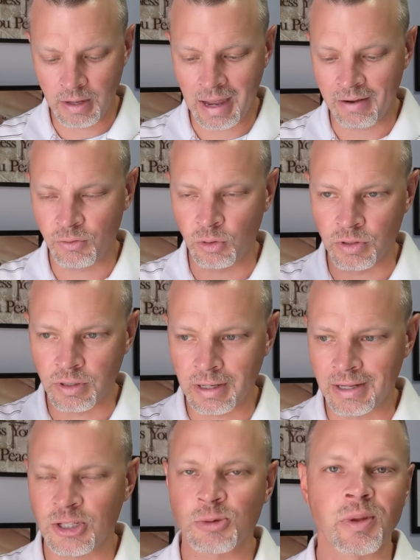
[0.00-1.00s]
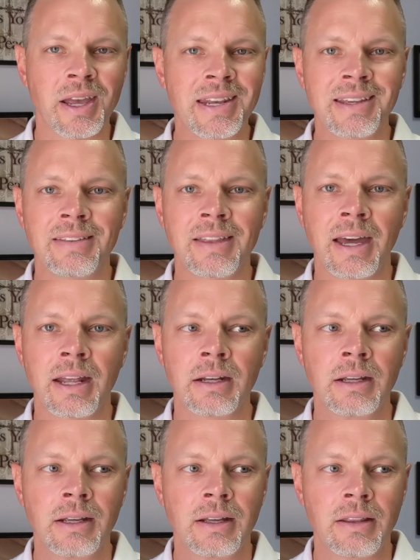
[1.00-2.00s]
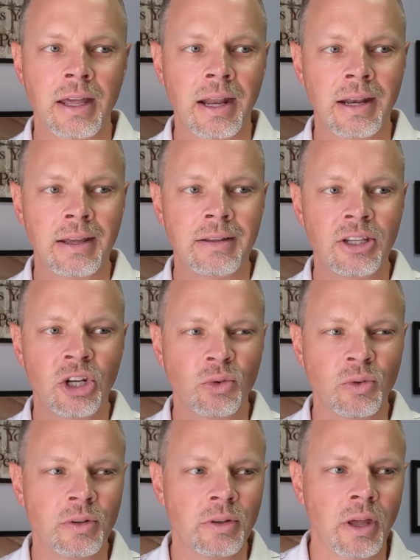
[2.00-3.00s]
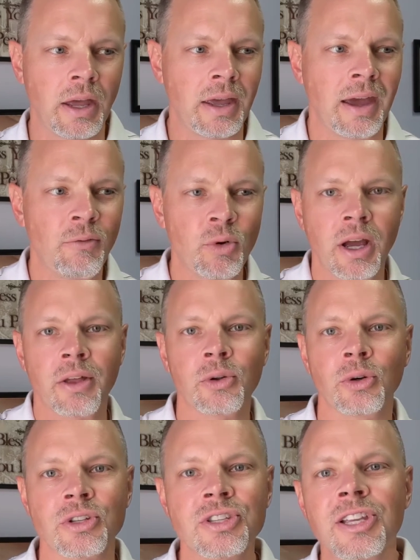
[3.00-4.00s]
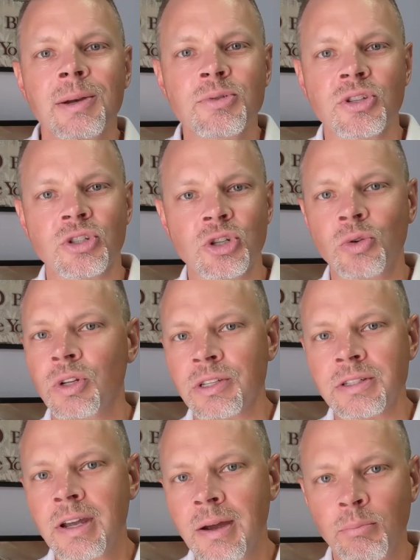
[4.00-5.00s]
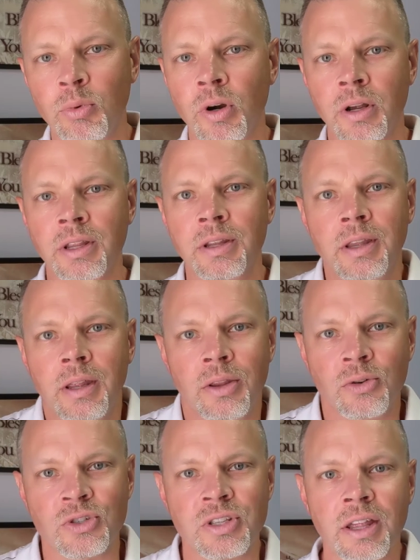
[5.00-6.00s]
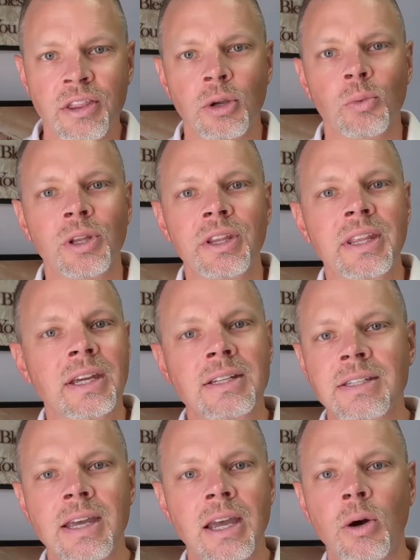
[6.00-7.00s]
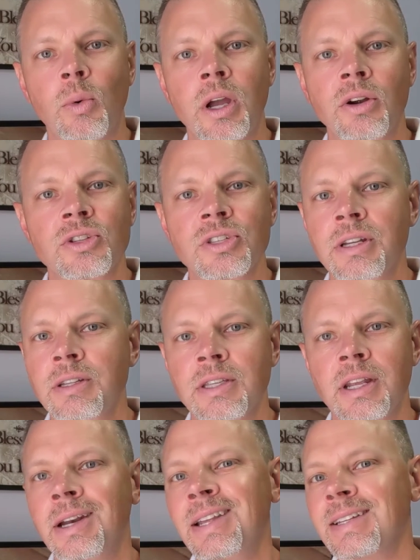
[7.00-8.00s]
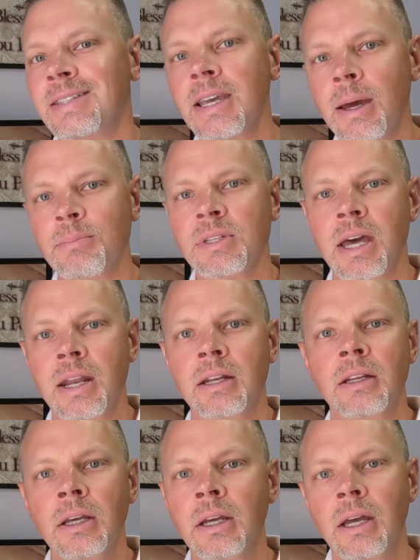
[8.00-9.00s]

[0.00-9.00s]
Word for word: after explaining that, that you know, every other substitute is temporary, that, that there's nothing really that can take away our sins, that any attempt at it